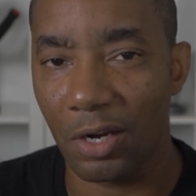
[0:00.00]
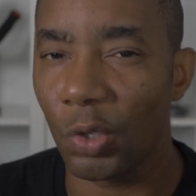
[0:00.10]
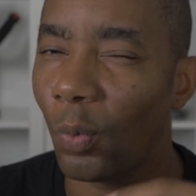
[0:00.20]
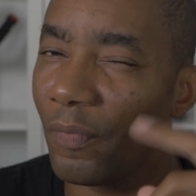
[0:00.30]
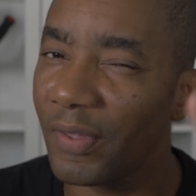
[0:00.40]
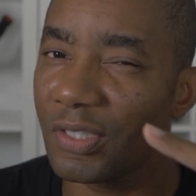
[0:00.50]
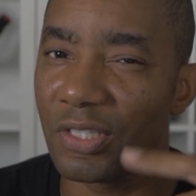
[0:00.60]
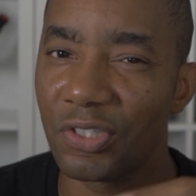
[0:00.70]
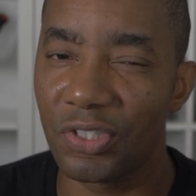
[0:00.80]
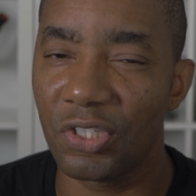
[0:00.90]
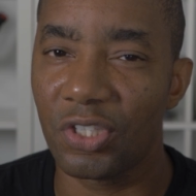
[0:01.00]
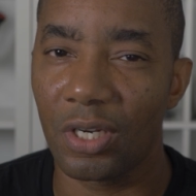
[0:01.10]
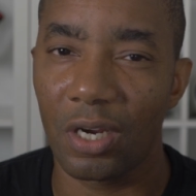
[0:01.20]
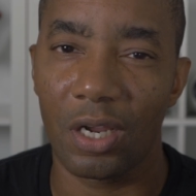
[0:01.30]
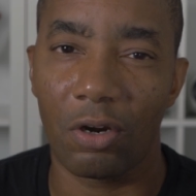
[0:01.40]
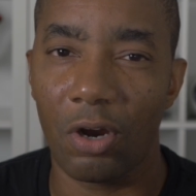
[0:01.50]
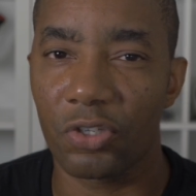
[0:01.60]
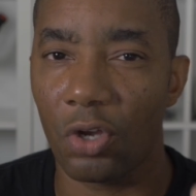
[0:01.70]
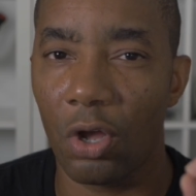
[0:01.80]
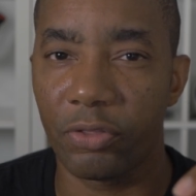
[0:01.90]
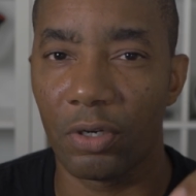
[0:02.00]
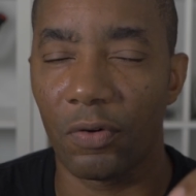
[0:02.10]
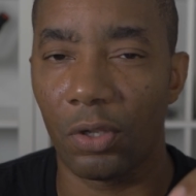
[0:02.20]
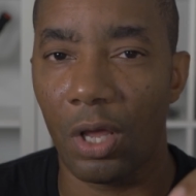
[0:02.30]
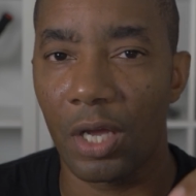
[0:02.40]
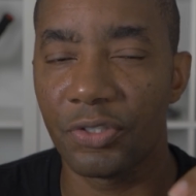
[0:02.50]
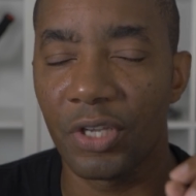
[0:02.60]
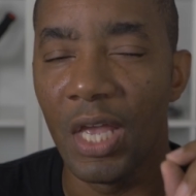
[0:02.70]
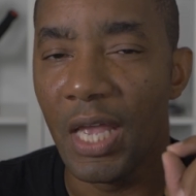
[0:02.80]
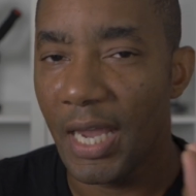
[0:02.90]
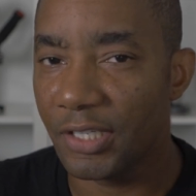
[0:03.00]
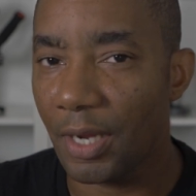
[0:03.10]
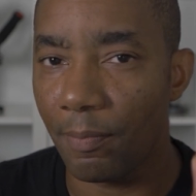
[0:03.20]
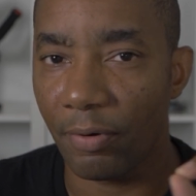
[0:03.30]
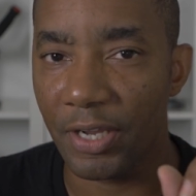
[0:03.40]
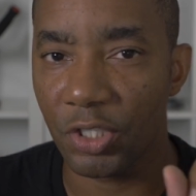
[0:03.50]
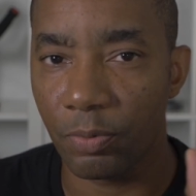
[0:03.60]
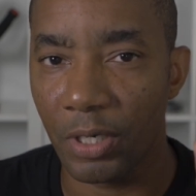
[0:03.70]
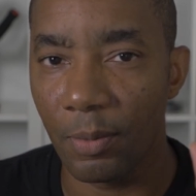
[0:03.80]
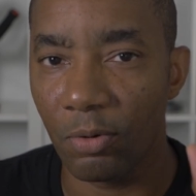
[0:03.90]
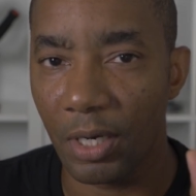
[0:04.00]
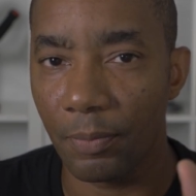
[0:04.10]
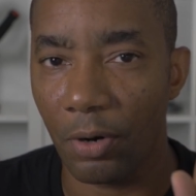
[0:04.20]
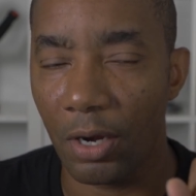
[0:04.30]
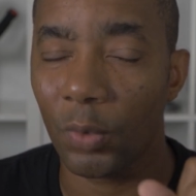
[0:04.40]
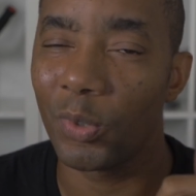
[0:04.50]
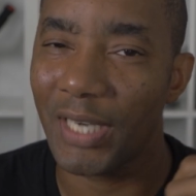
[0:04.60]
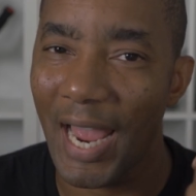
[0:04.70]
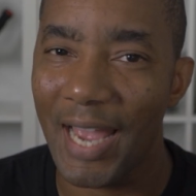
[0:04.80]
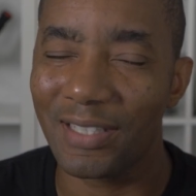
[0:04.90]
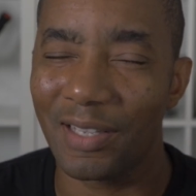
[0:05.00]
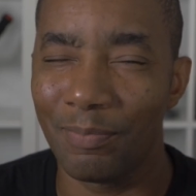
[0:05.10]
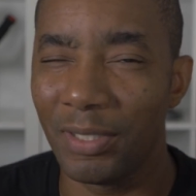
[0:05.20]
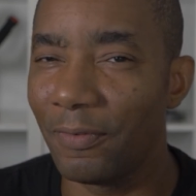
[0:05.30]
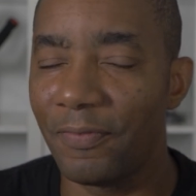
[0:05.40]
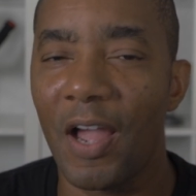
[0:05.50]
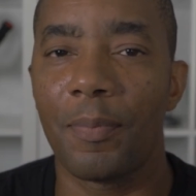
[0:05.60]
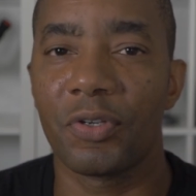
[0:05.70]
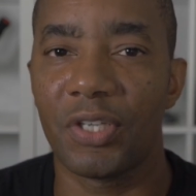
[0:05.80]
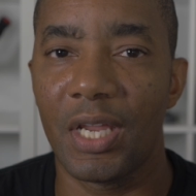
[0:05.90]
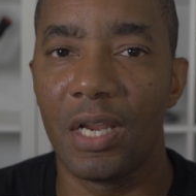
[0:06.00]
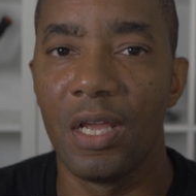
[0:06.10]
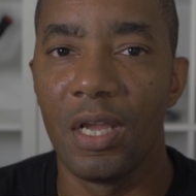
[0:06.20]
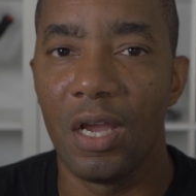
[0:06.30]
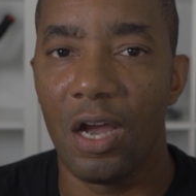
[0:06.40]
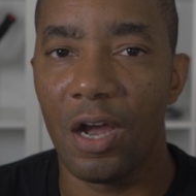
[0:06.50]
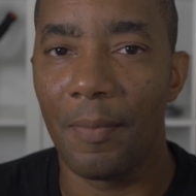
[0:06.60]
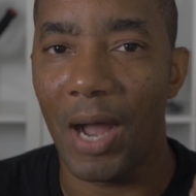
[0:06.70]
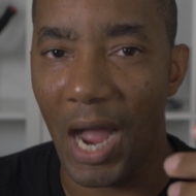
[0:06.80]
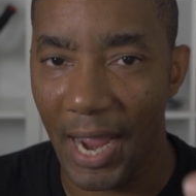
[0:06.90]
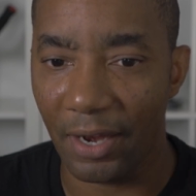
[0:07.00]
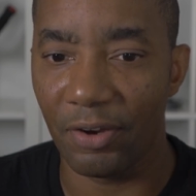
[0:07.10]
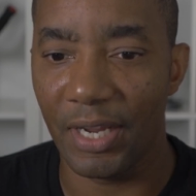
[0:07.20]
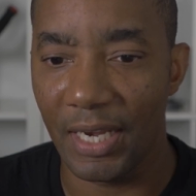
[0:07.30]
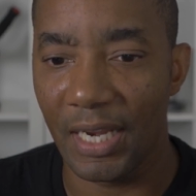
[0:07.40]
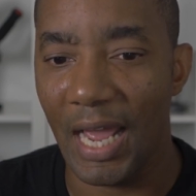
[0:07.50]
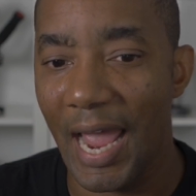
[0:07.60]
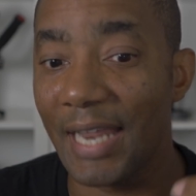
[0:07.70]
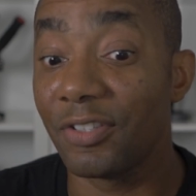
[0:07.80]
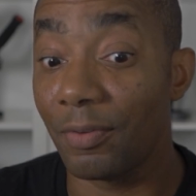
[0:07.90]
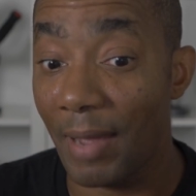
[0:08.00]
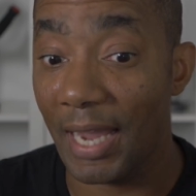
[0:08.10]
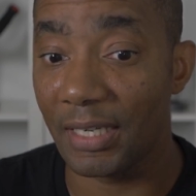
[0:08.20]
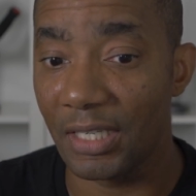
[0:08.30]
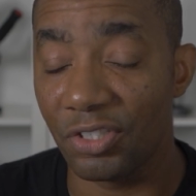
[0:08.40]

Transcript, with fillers: The one thing that's consistent across all three of our lawns is that Brandt Supreme green product, which has I believe five percent um, iron in it and some manganese.